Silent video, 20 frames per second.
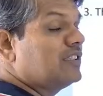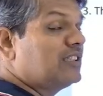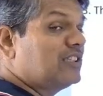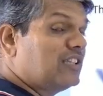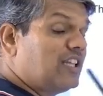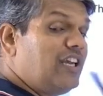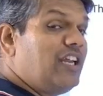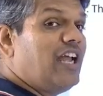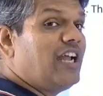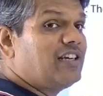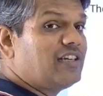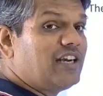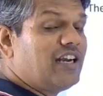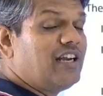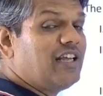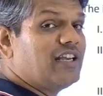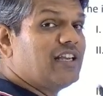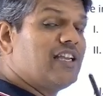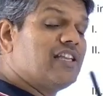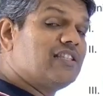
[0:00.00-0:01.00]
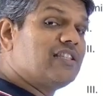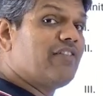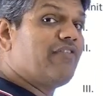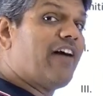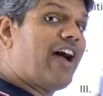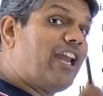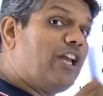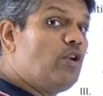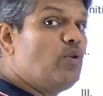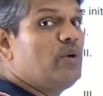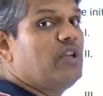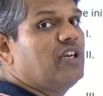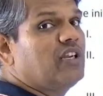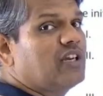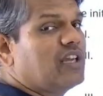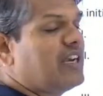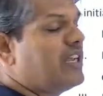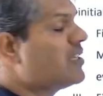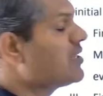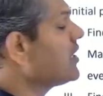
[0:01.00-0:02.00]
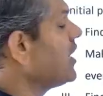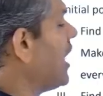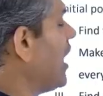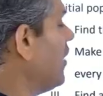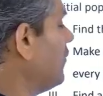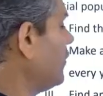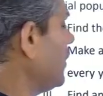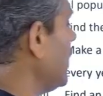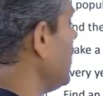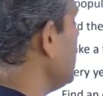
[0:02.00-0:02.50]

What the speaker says: 300 is the value increased after